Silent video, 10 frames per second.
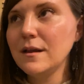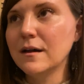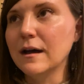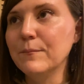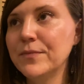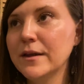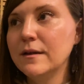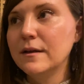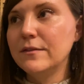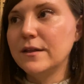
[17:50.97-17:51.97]
Um,
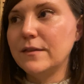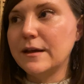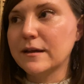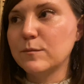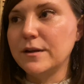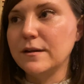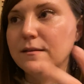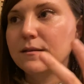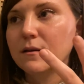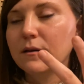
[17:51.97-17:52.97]
then the next bit
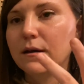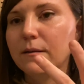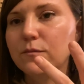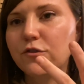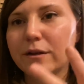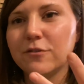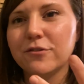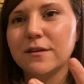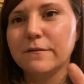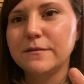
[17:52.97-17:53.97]
is um, challenge
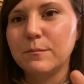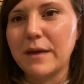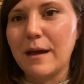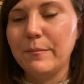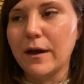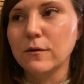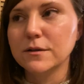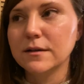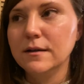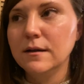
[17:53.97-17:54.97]
yourself to map
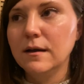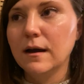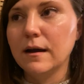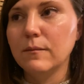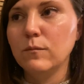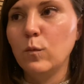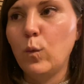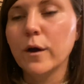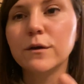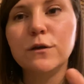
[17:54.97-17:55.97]
out um,
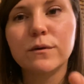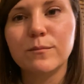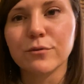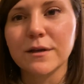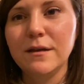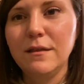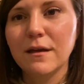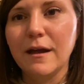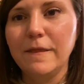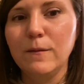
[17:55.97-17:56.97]
where you would breathe
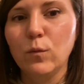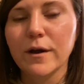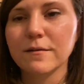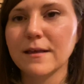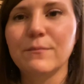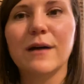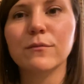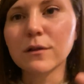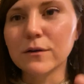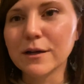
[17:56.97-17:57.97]
and then where, say, Matt
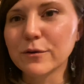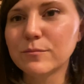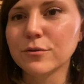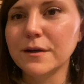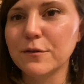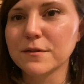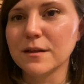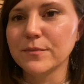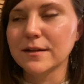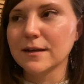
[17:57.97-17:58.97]
Molloy would breathe or
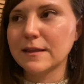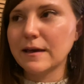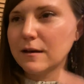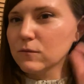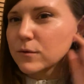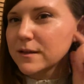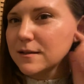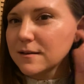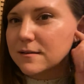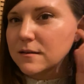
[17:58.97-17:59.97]
something like that, and really
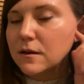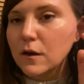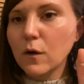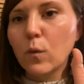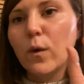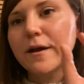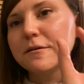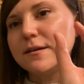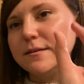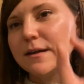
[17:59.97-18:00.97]
listen where
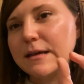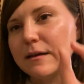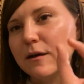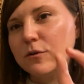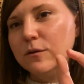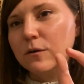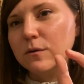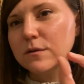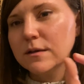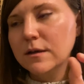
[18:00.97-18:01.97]
is he taking out a
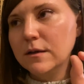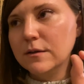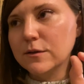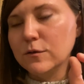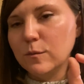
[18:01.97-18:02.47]
note to